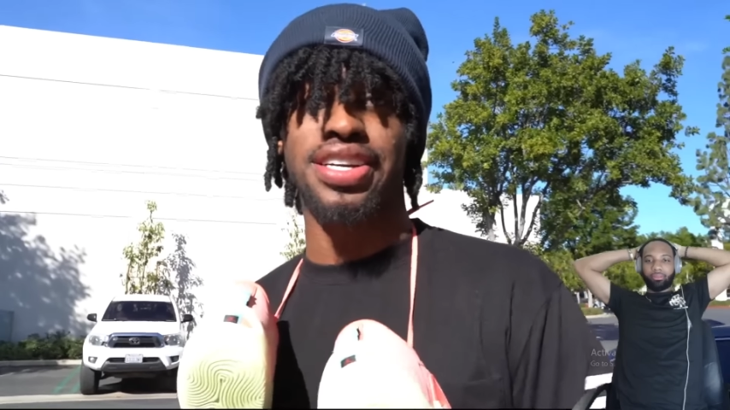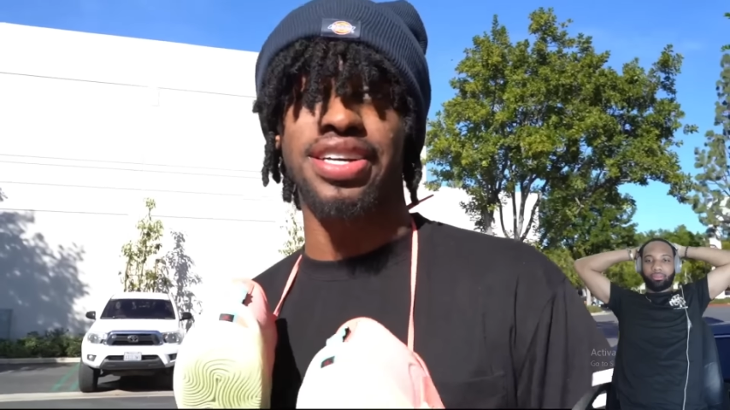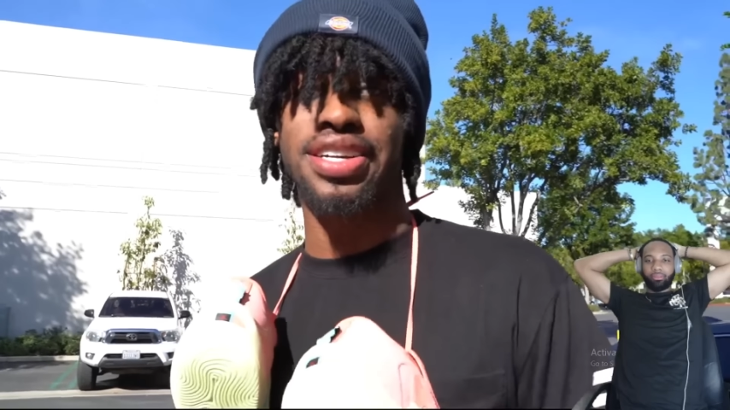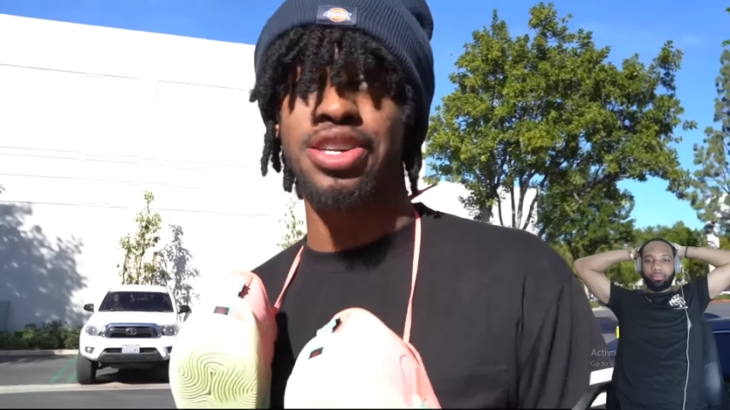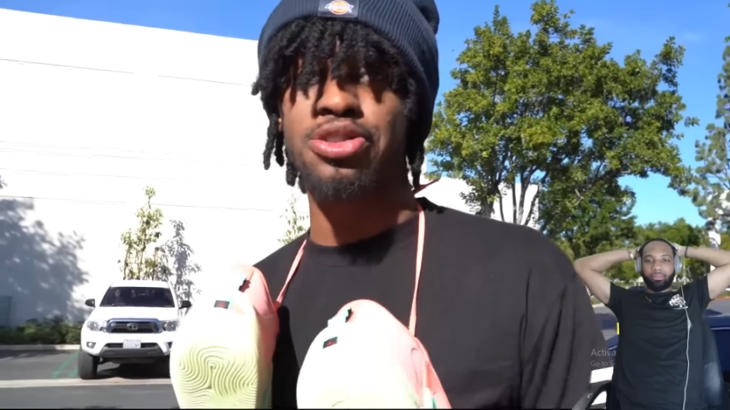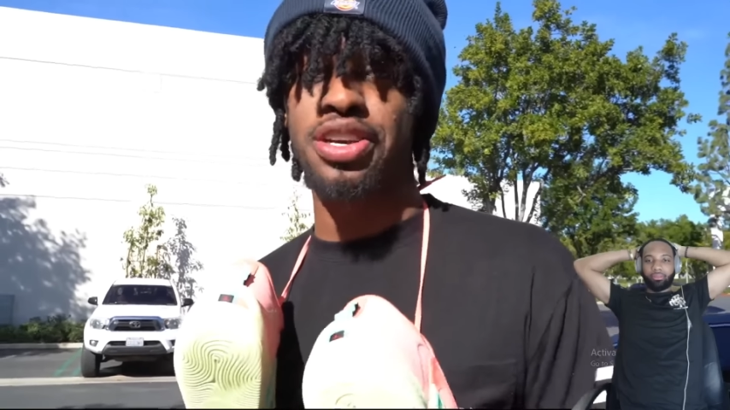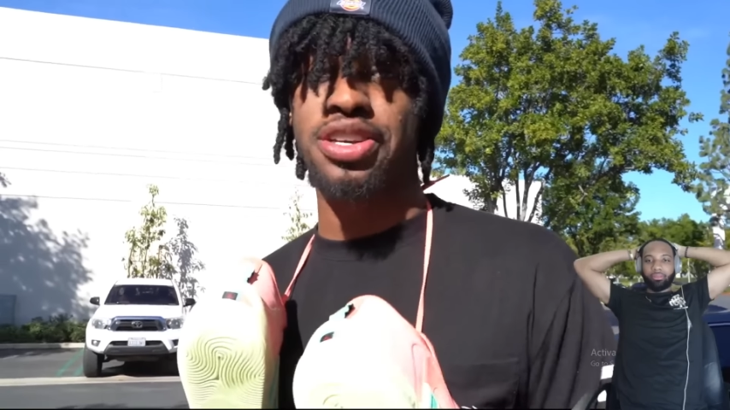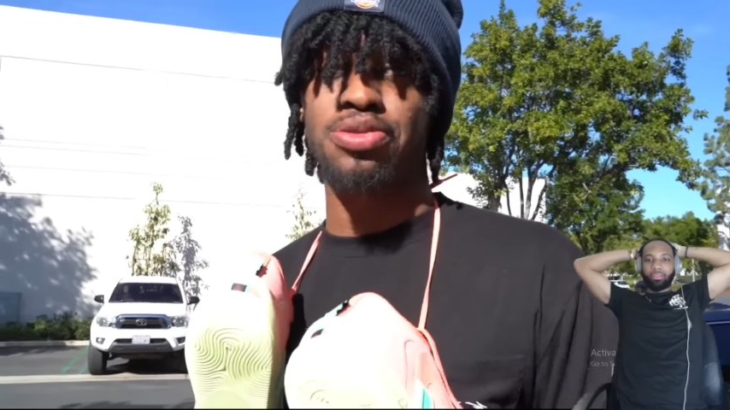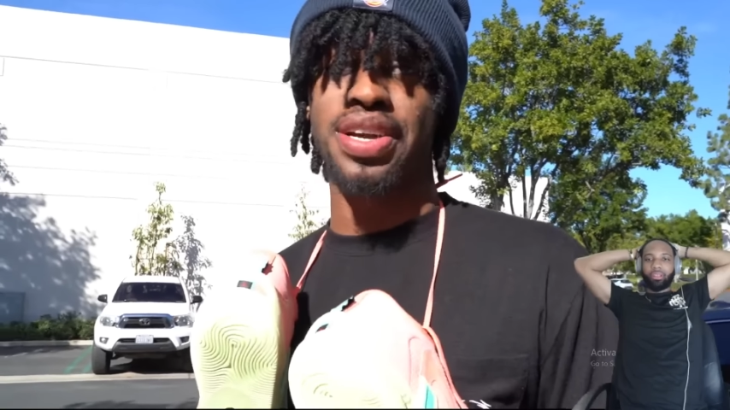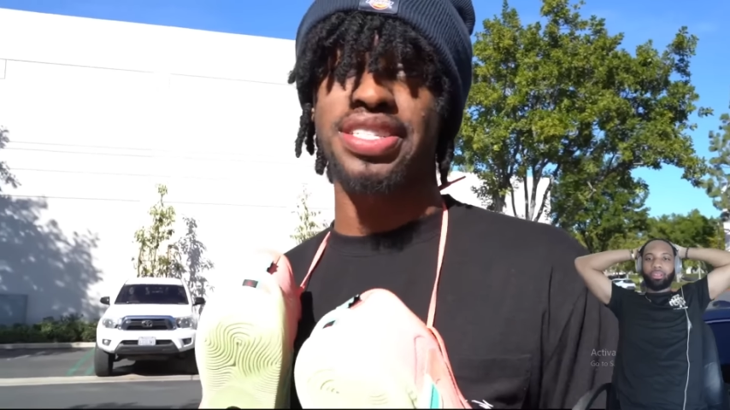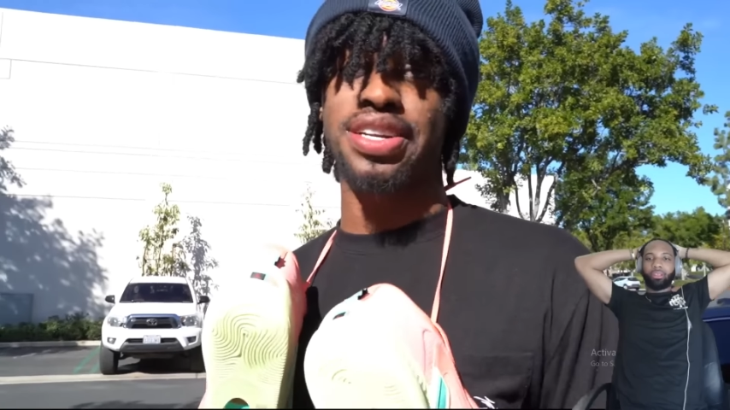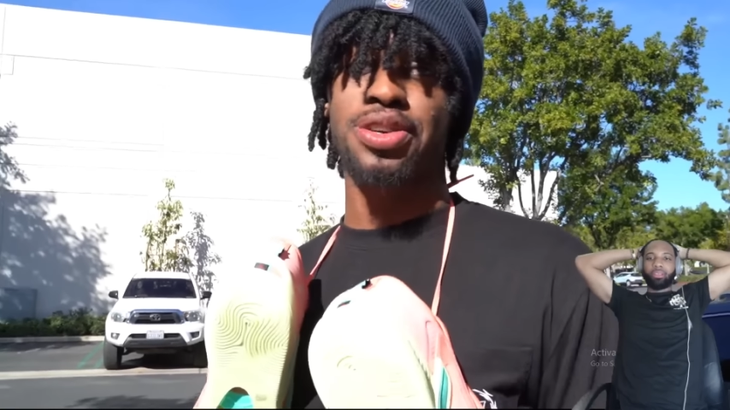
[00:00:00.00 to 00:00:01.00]
A uh, New Year's
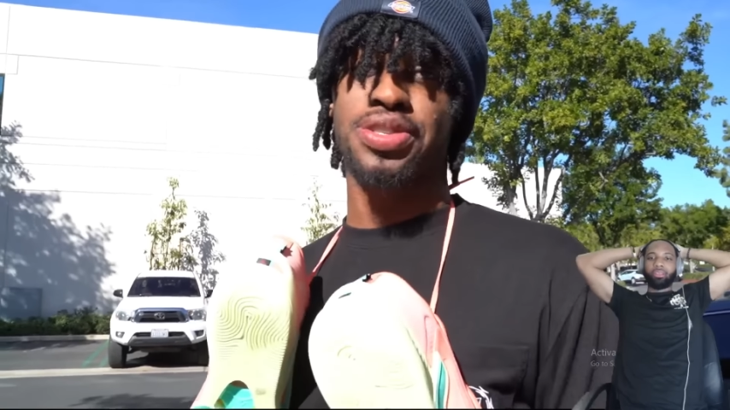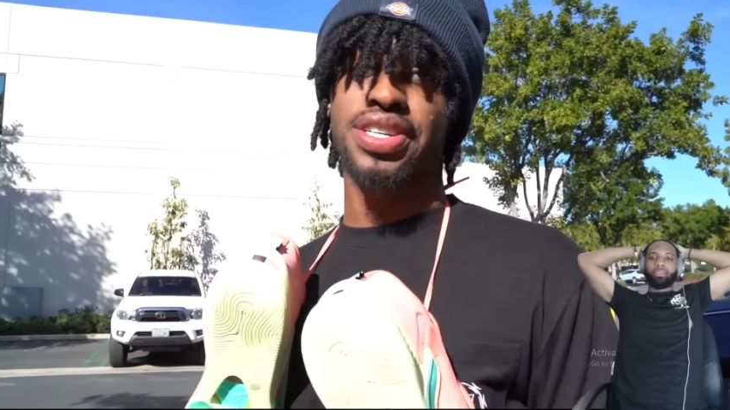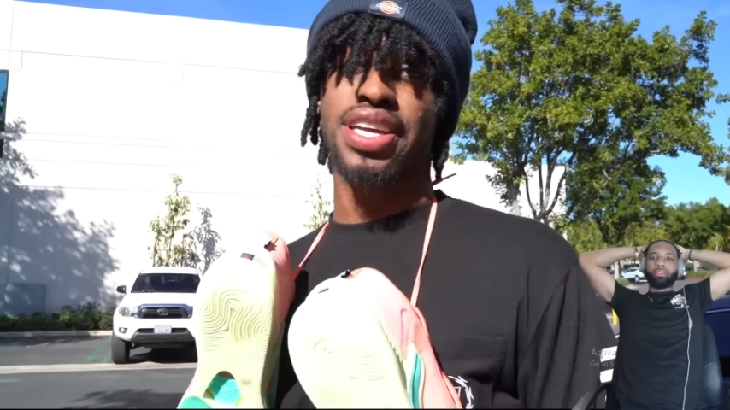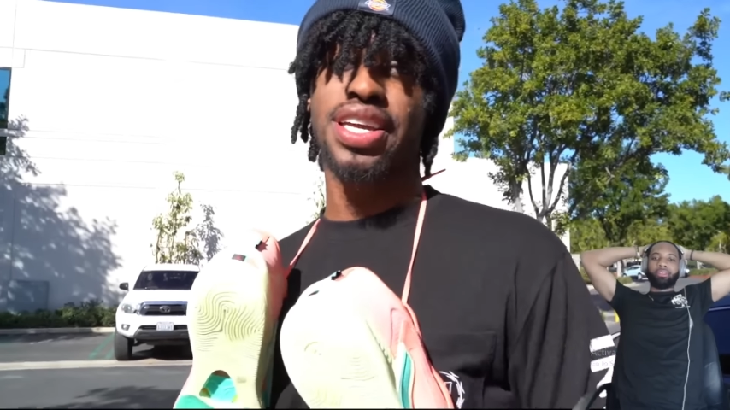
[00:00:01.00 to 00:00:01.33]
resolution.